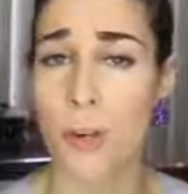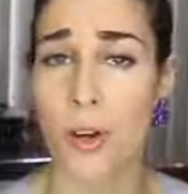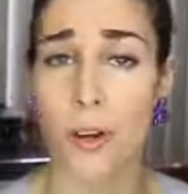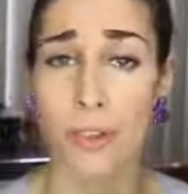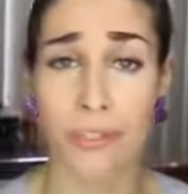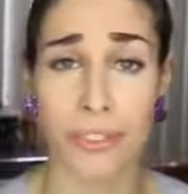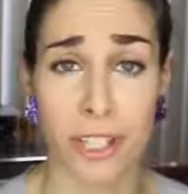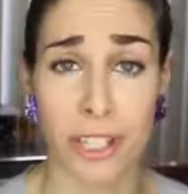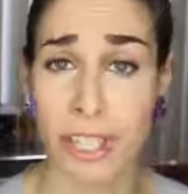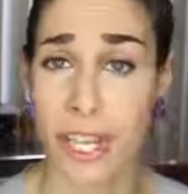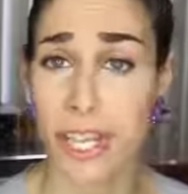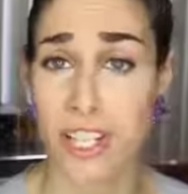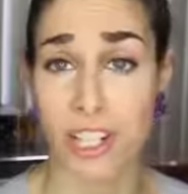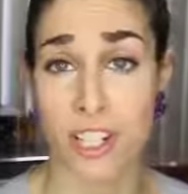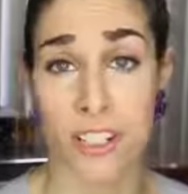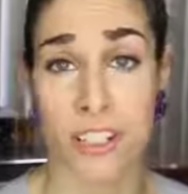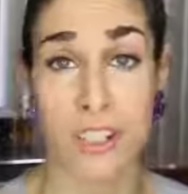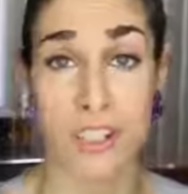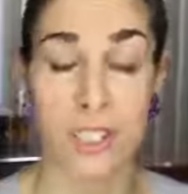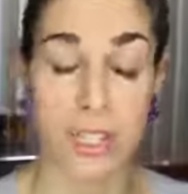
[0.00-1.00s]
No
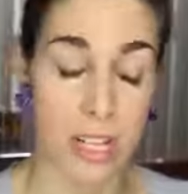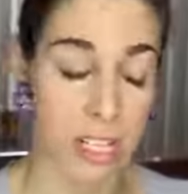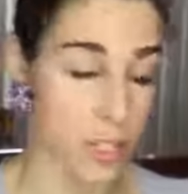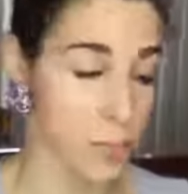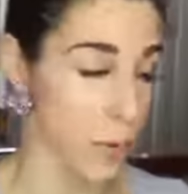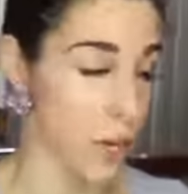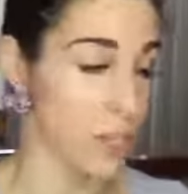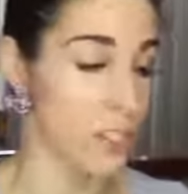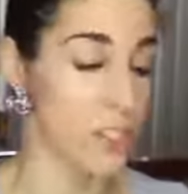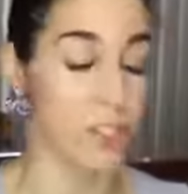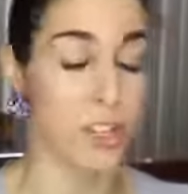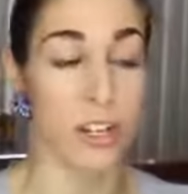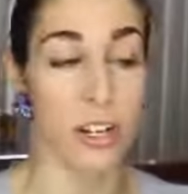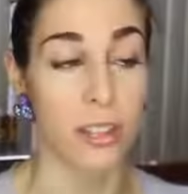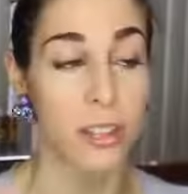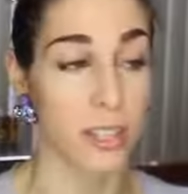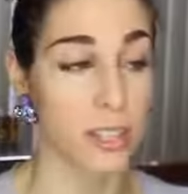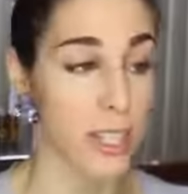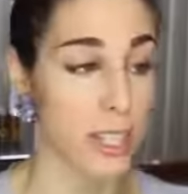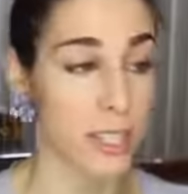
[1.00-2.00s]
affiliation, this is not sponsored,
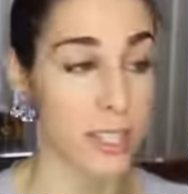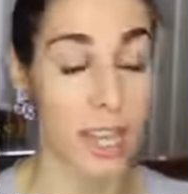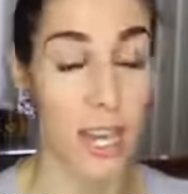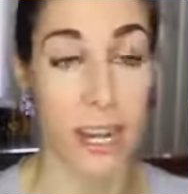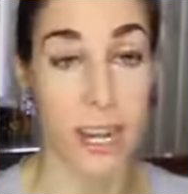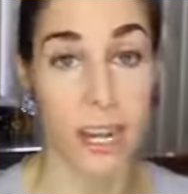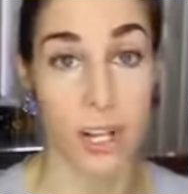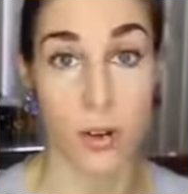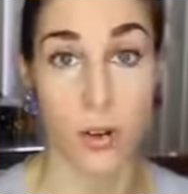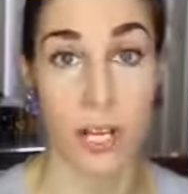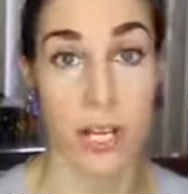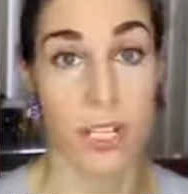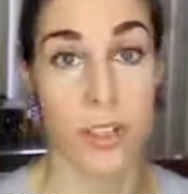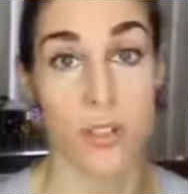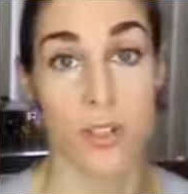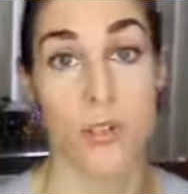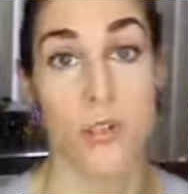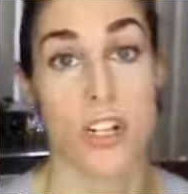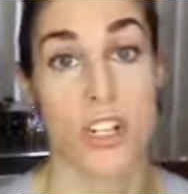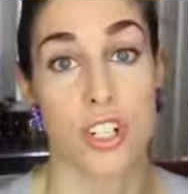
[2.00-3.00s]
nothing like that. I know I get
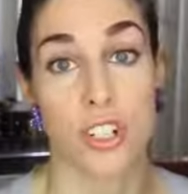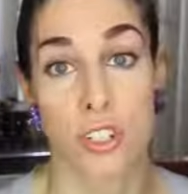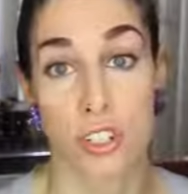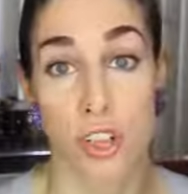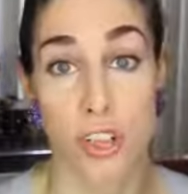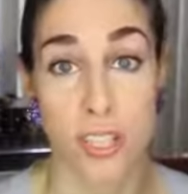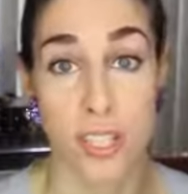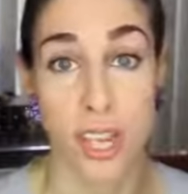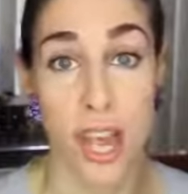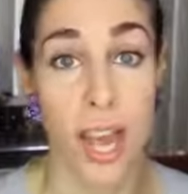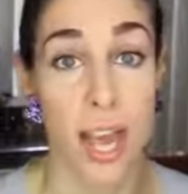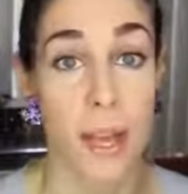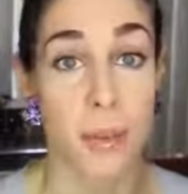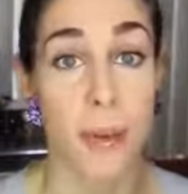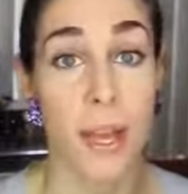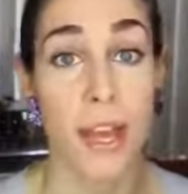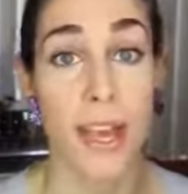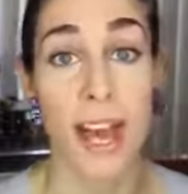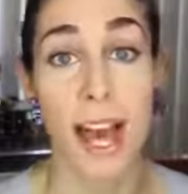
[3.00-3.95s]
those questions all the time.